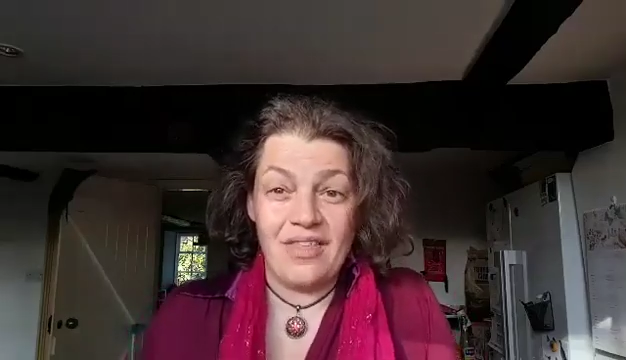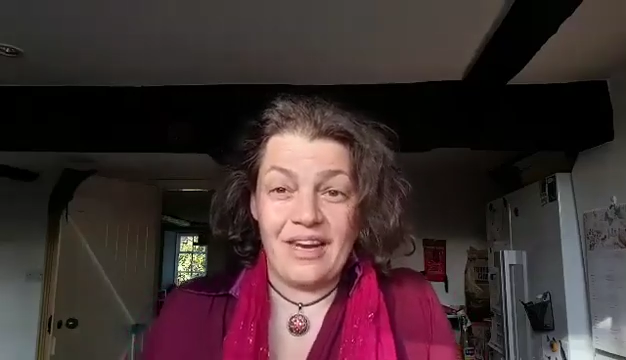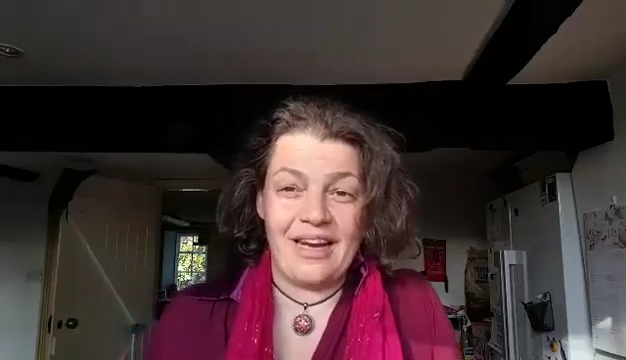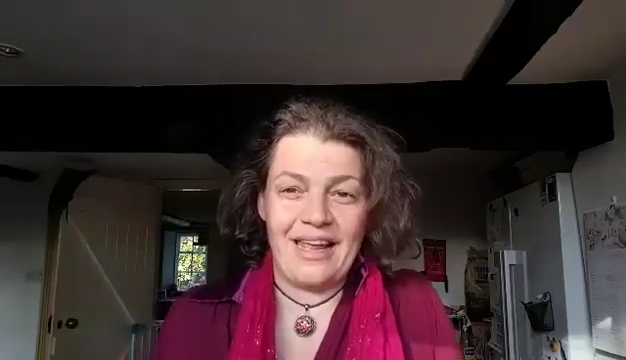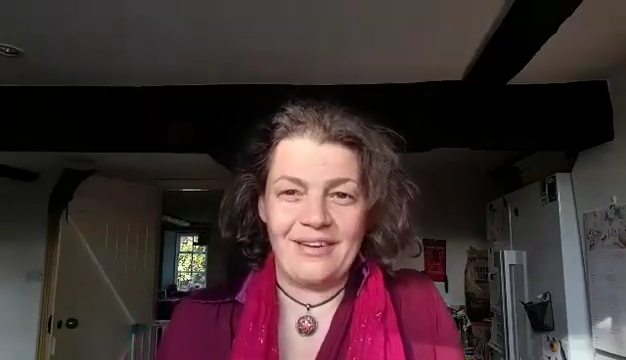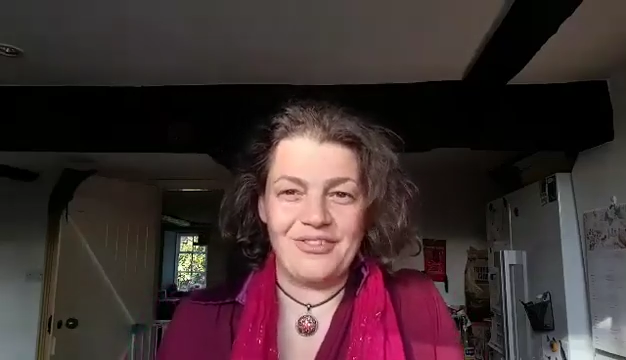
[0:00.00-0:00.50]

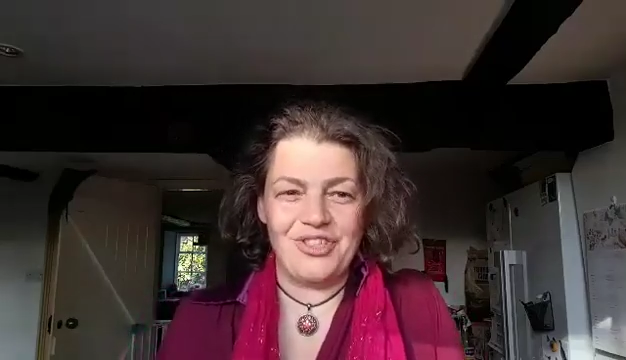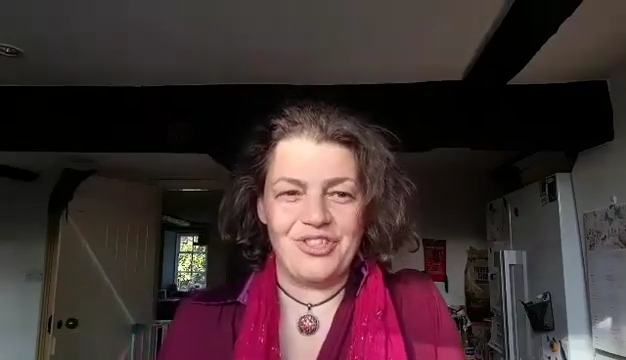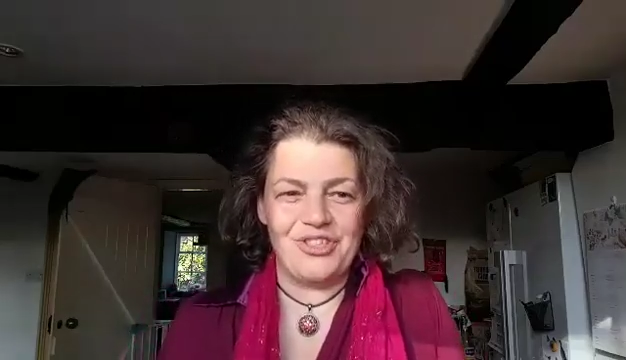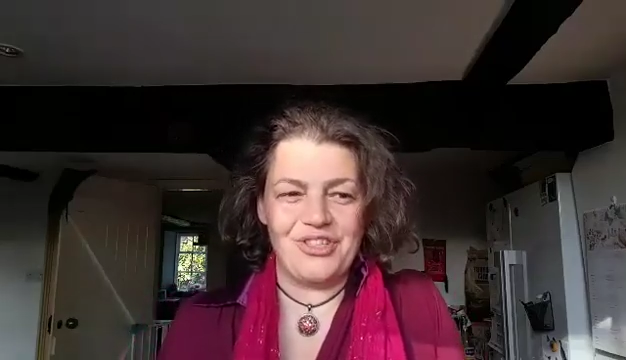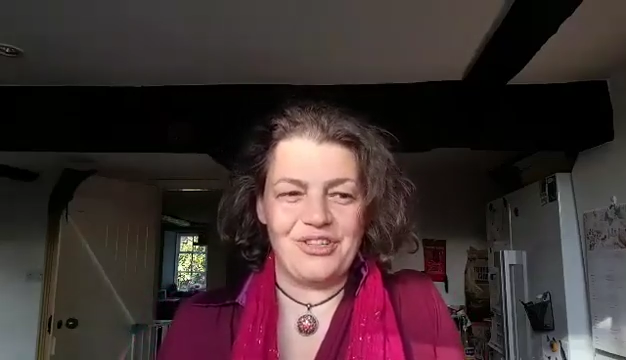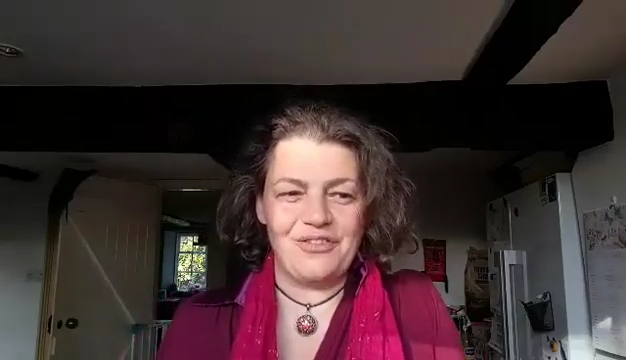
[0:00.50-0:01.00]
that allows you
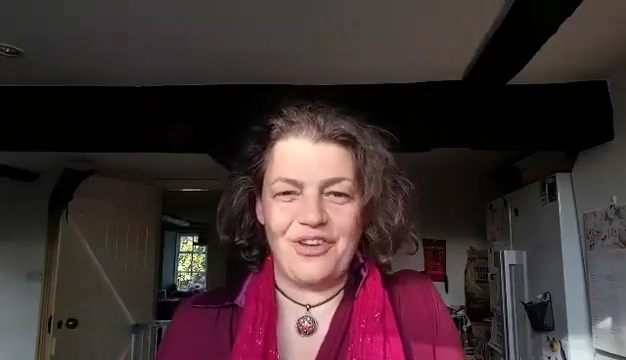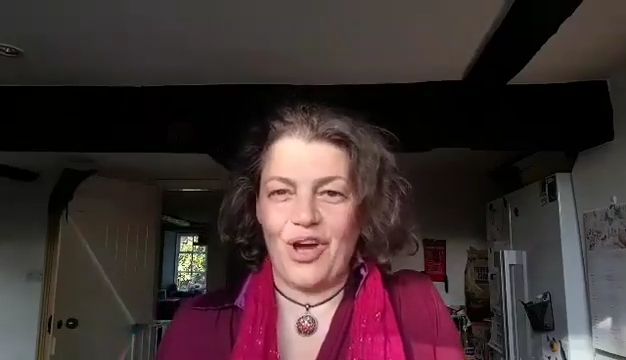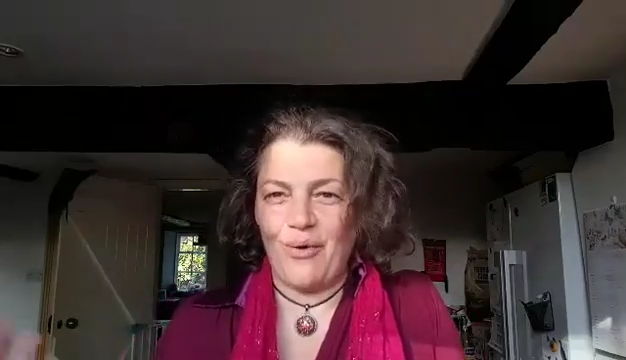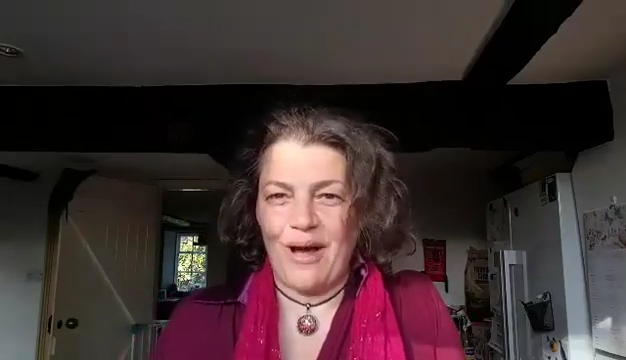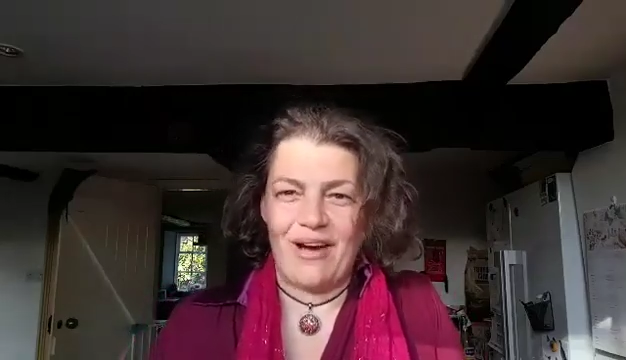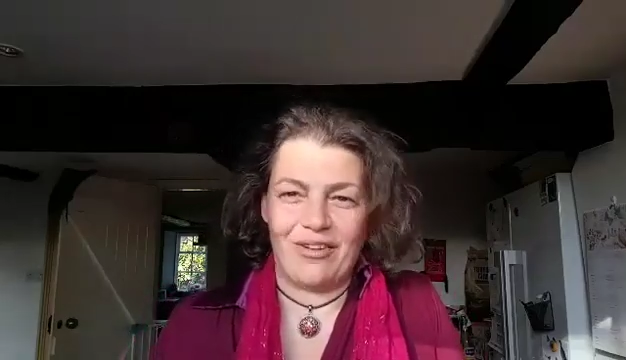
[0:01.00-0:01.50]
to sort of
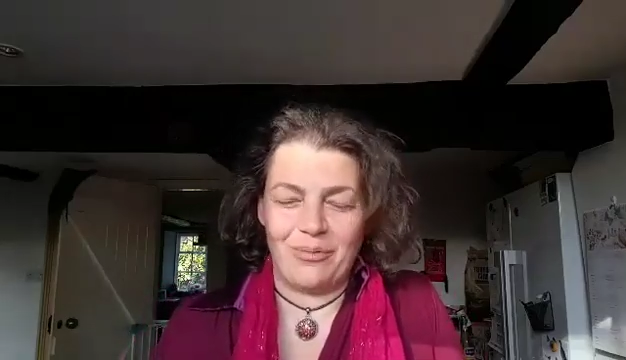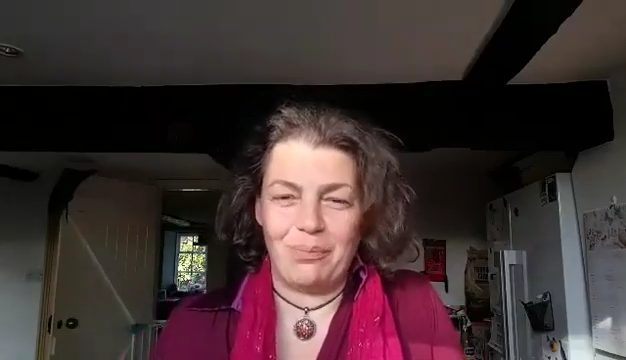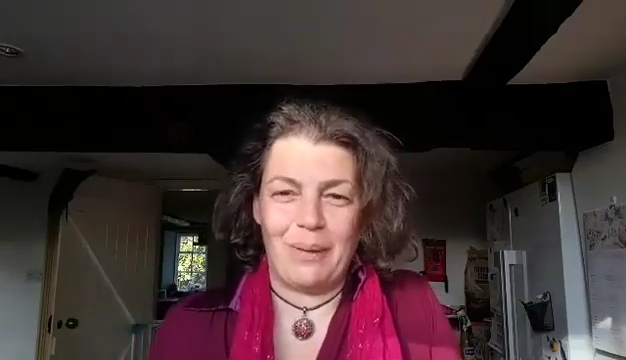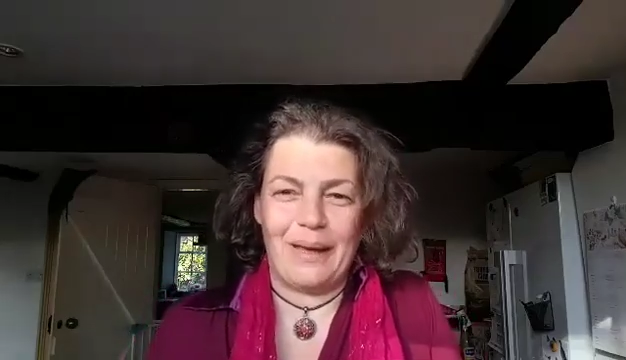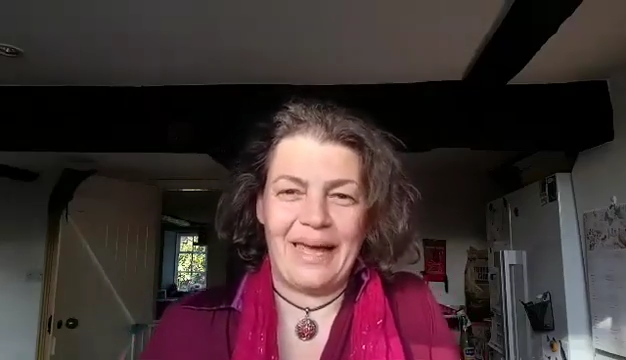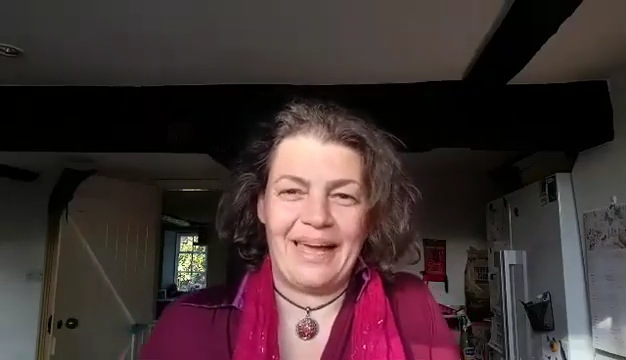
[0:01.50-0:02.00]
go out
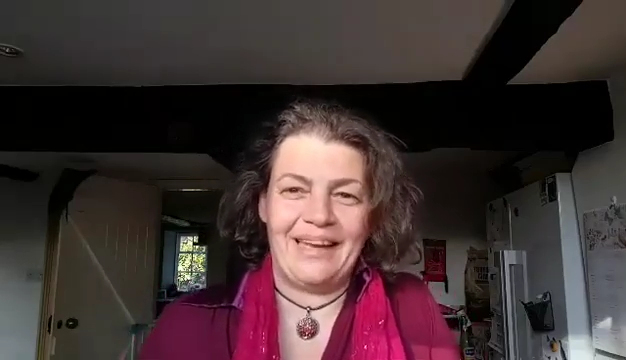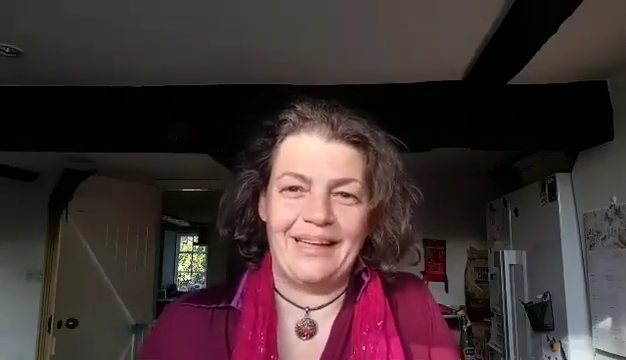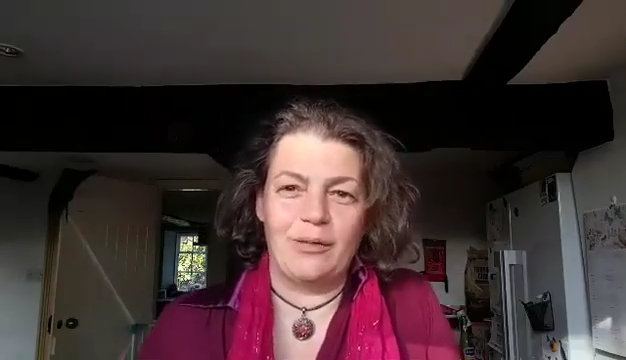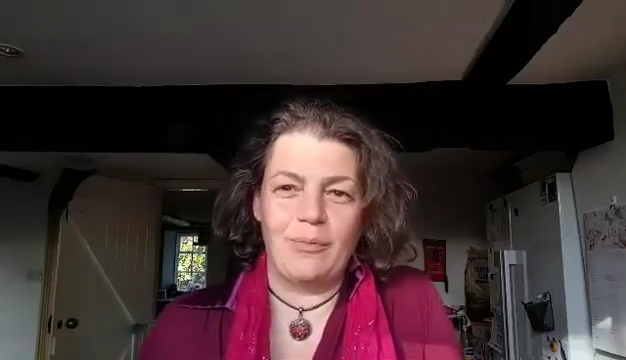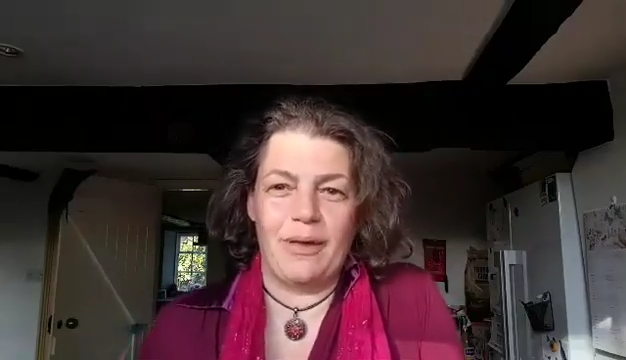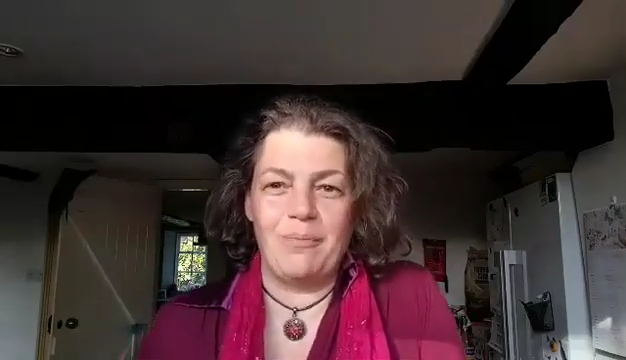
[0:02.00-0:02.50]
and play a
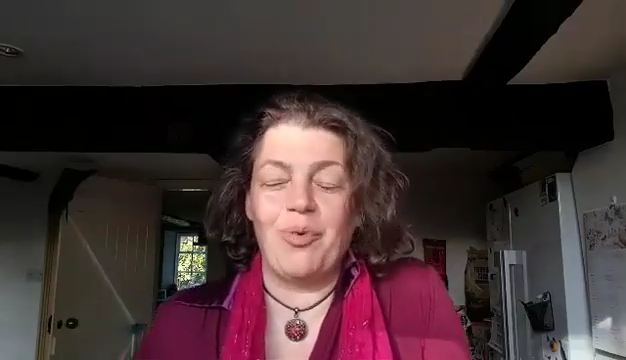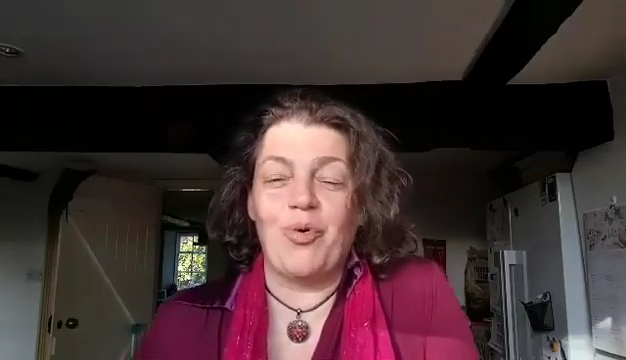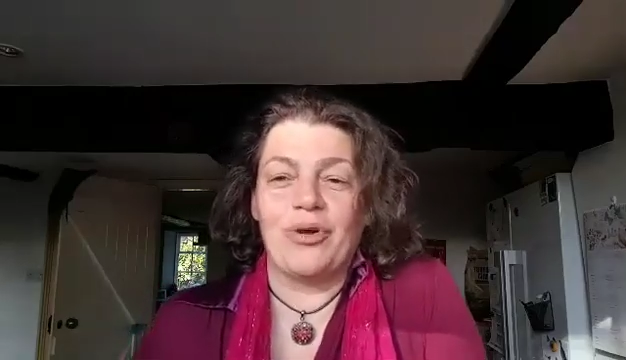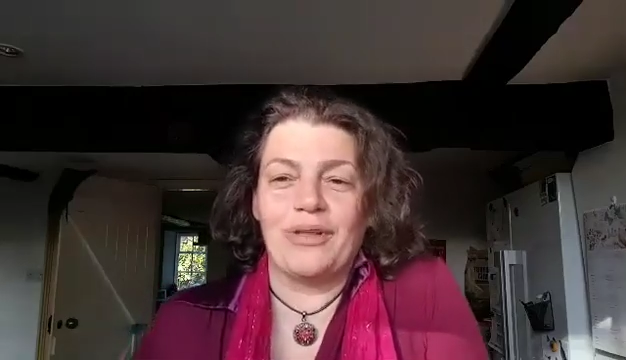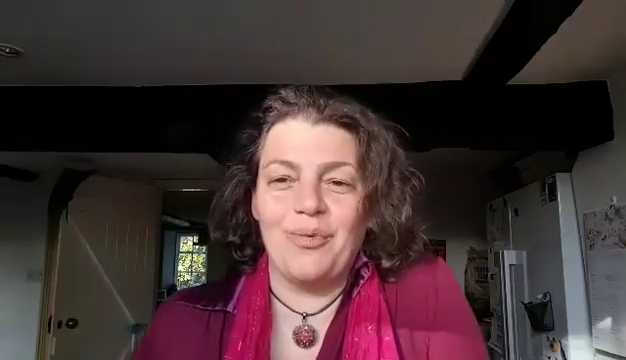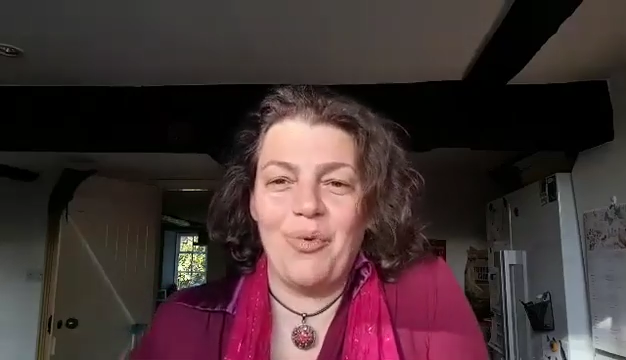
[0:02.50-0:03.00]
little bit
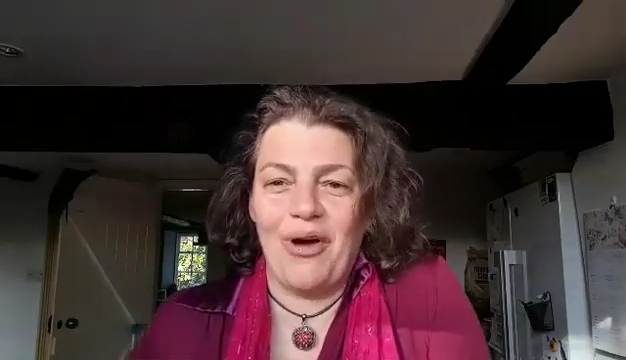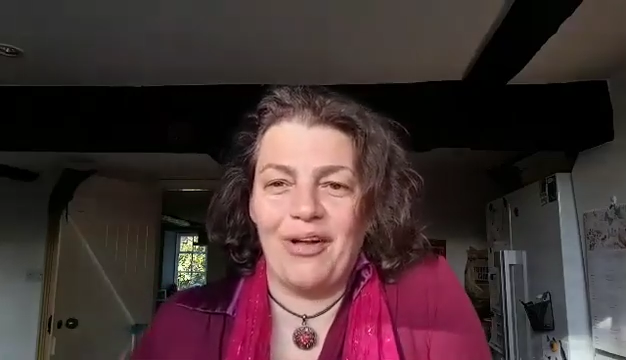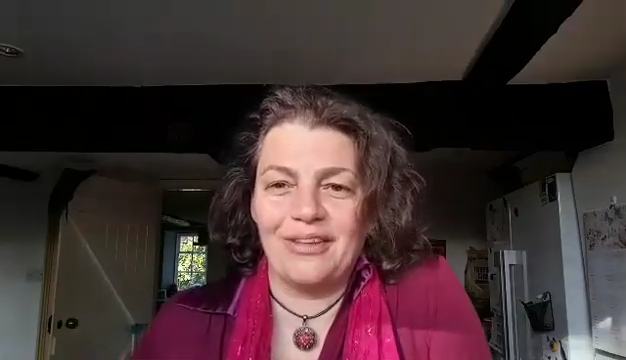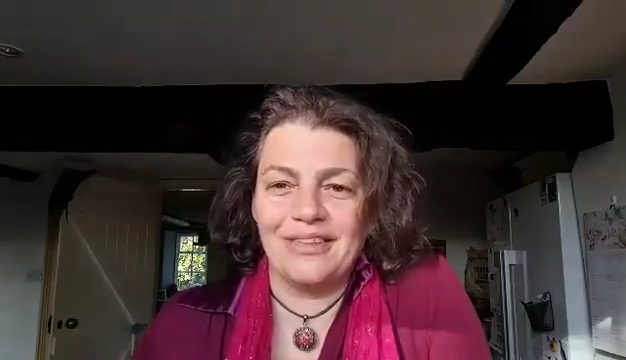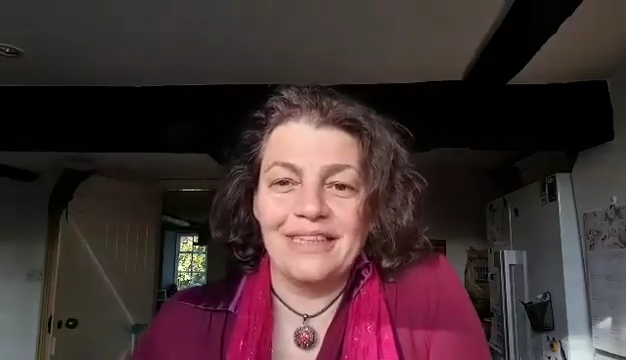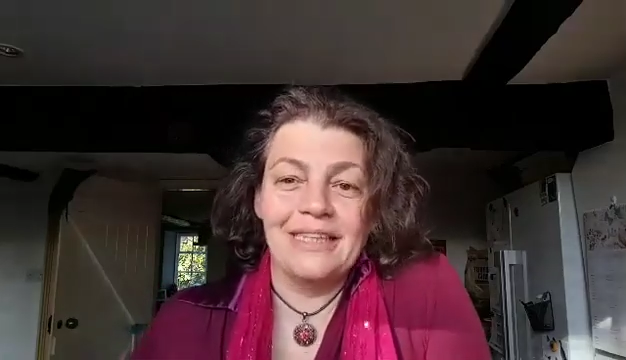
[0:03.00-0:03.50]
more in the
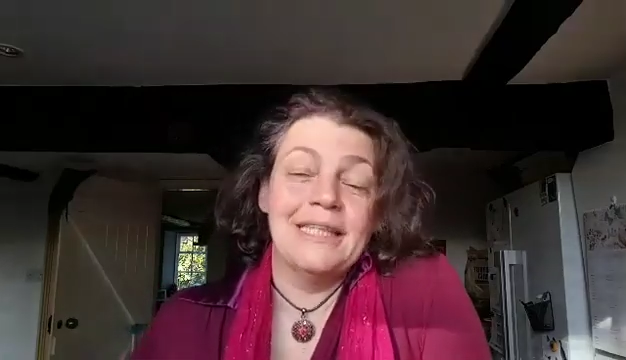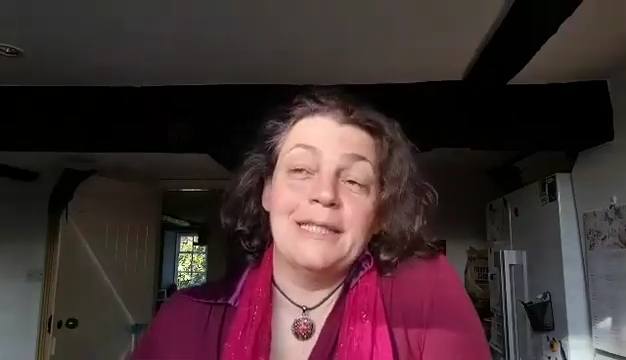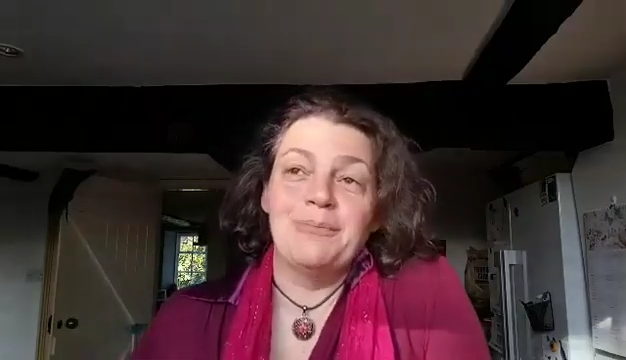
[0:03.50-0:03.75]
world